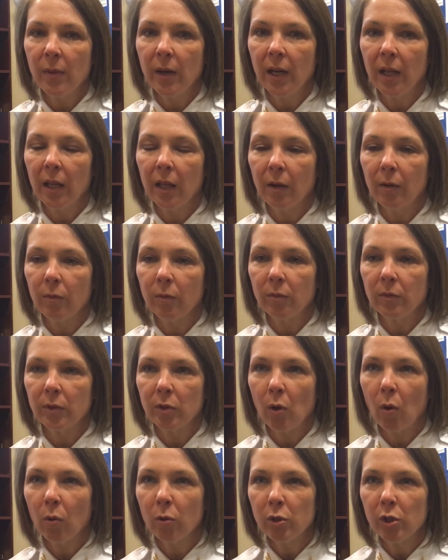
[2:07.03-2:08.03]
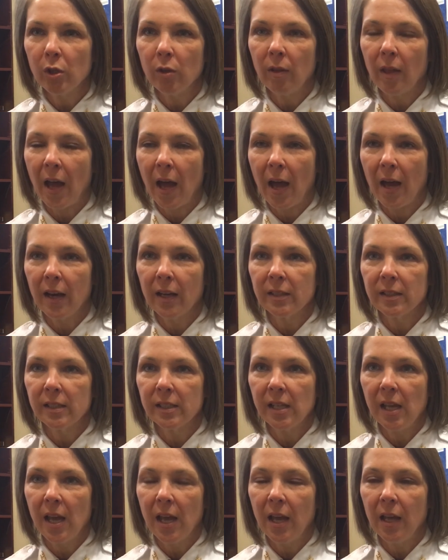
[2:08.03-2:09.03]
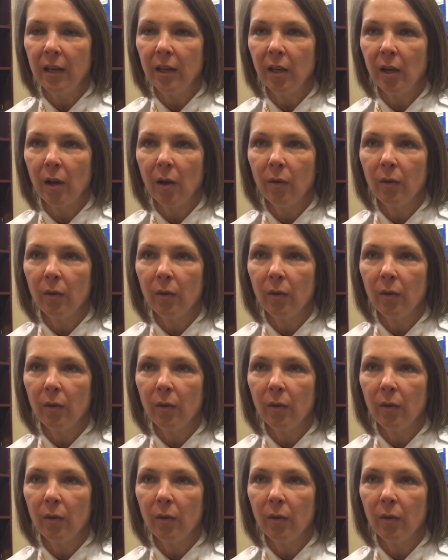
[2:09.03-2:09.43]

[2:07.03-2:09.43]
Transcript: somebody that told you that and said,